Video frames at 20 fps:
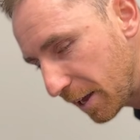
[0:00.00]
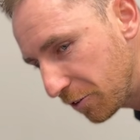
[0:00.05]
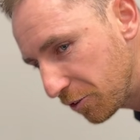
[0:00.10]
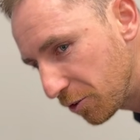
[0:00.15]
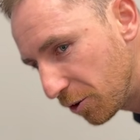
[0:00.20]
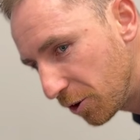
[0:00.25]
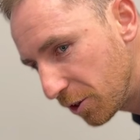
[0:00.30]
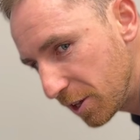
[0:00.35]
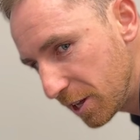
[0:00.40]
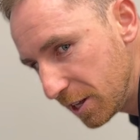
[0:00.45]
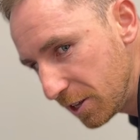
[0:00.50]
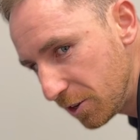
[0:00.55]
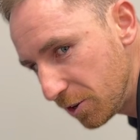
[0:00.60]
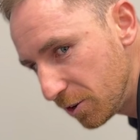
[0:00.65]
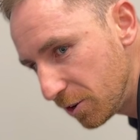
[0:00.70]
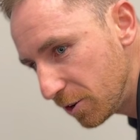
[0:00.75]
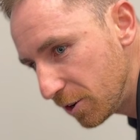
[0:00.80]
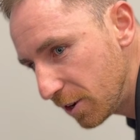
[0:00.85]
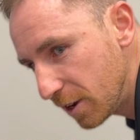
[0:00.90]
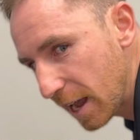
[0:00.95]
sure that
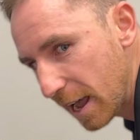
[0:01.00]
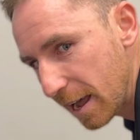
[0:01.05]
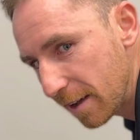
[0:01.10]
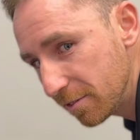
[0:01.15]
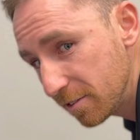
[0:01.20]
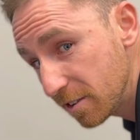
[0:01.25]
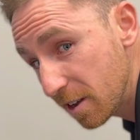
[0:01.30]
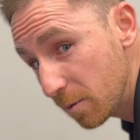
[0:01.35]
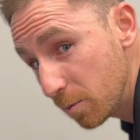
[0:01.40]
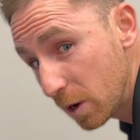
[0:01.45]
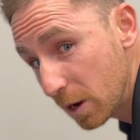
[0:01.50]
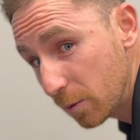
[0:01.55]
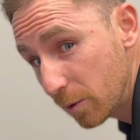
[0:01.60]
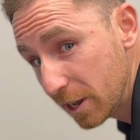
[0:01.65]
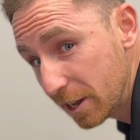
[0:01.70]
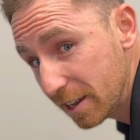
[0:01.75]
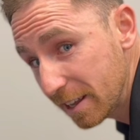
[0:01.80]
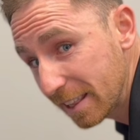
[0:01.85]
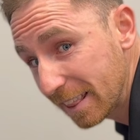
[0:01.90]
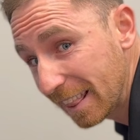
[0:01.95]
you have somewhere where
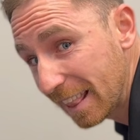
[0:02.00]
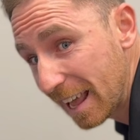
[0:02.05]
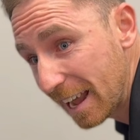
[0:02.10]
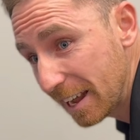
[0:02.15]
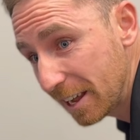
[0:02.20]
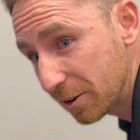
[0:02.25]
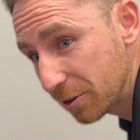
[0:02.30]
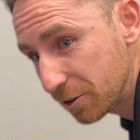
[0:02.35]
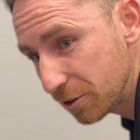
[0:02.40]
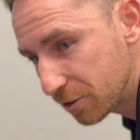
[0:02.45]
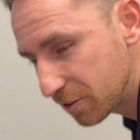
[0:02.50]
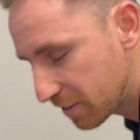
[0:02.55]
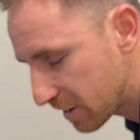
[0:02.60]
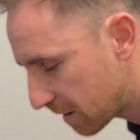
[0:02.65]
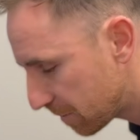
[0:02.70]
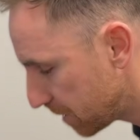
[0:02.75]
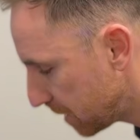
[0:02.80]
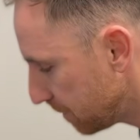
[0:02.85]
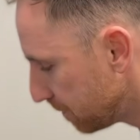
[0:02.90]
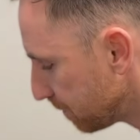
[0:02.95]
you can lay on your
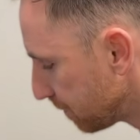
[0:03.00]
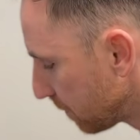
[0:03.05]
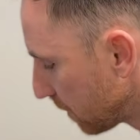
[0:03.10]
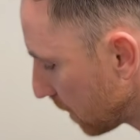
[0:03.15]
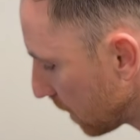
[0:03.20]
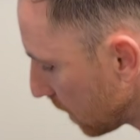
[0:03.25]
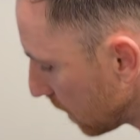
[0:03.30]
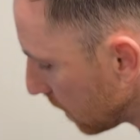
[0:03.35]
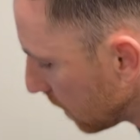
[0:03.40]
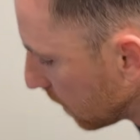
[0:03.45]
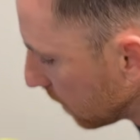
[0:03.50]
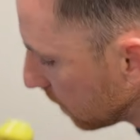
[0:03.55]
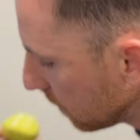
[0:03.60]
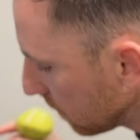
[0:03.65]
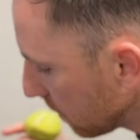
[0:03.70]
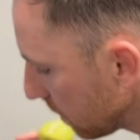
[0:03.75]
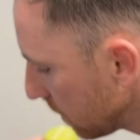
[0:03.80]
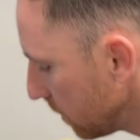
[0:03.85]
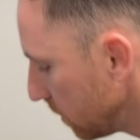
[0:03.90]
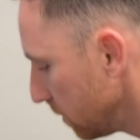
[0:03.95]
tummy.
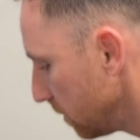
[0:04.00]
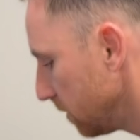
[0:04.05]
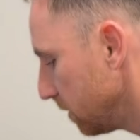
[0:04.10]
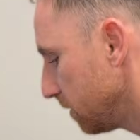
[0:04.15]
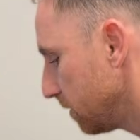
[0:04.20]
So you